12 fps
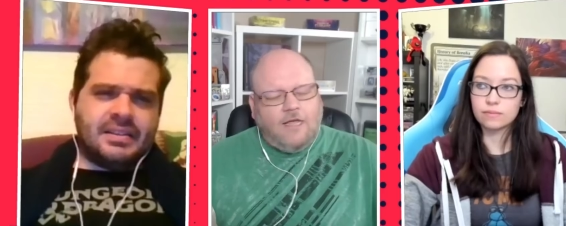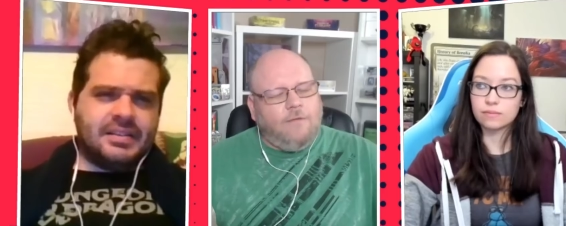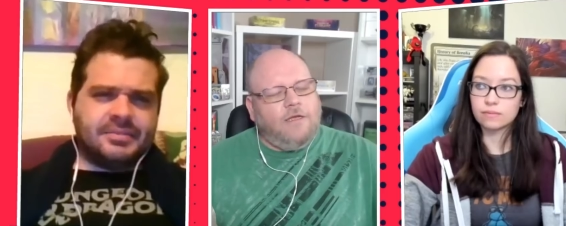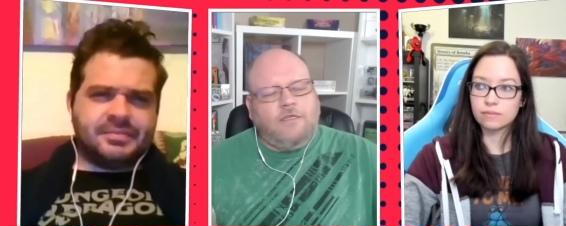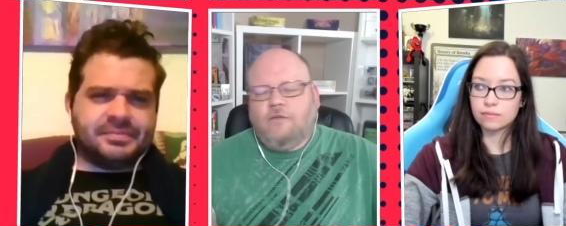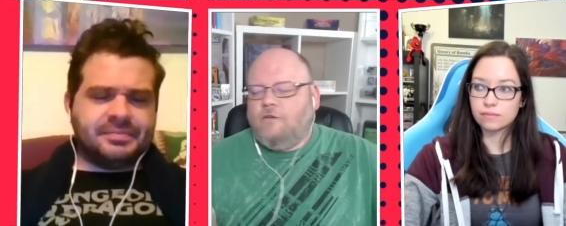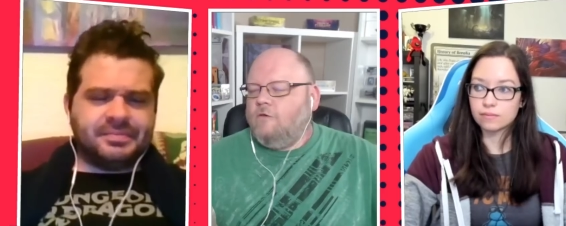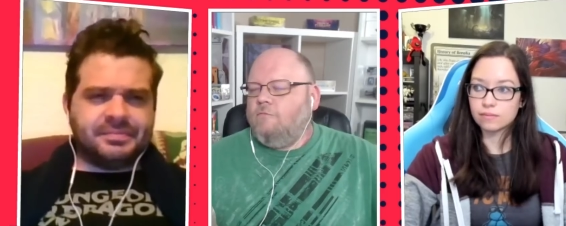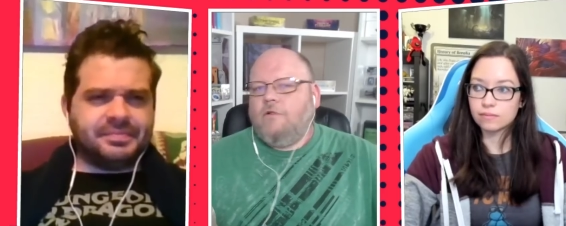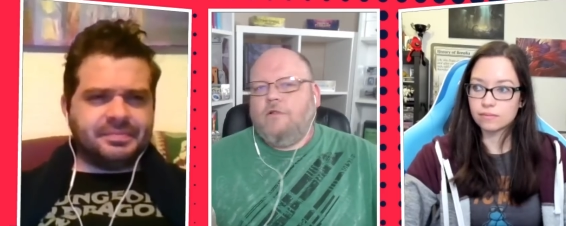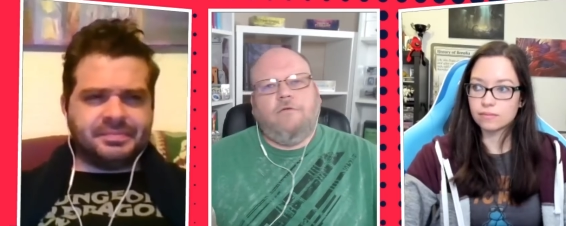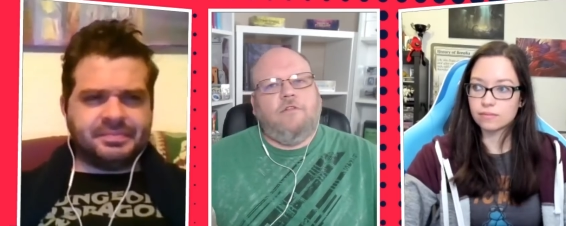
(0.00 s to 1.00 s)
Speaker 1: tell me till you're
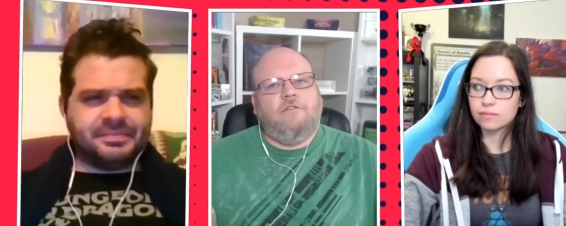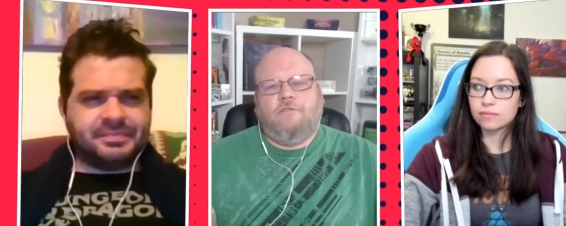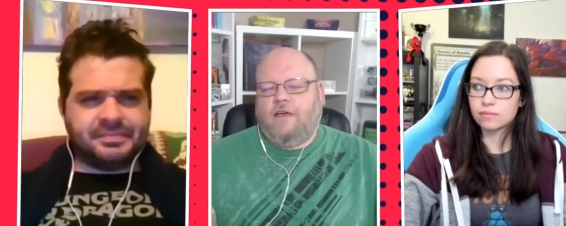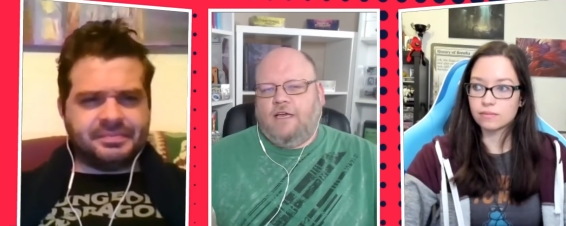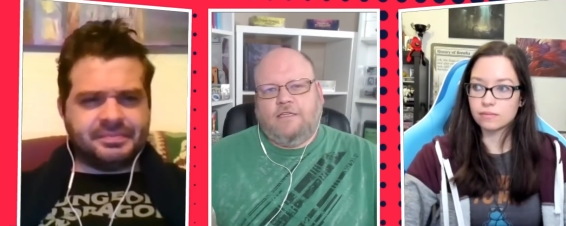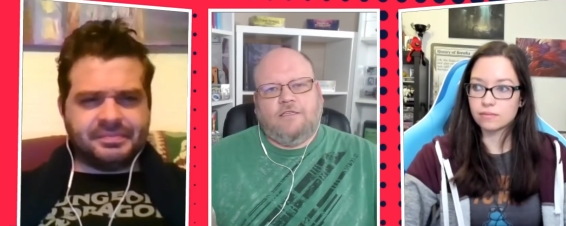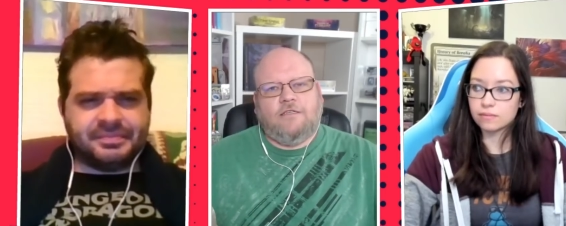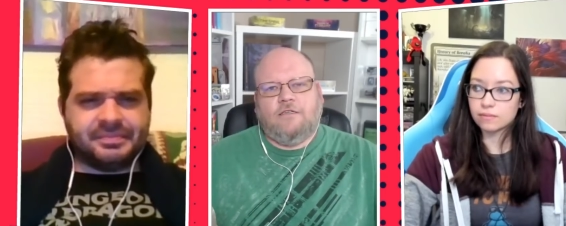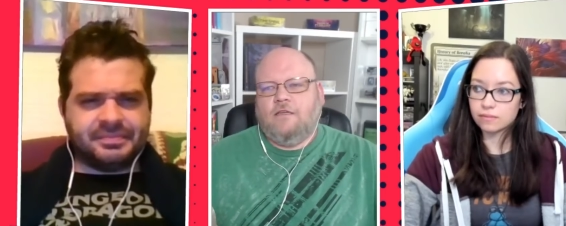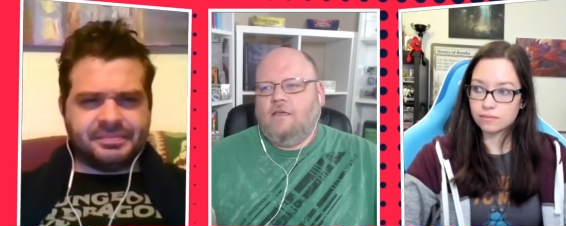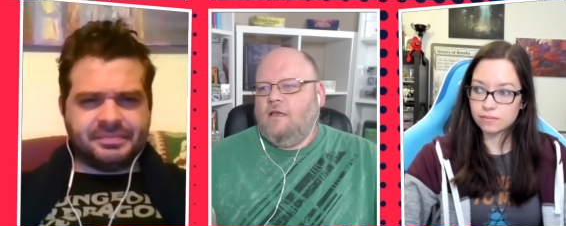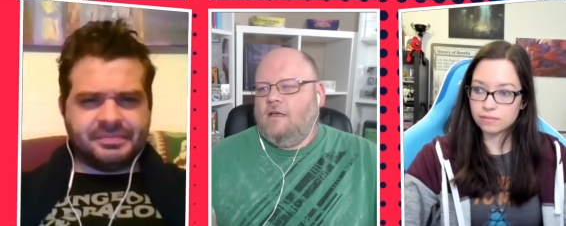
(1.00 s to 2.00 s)
blue in the face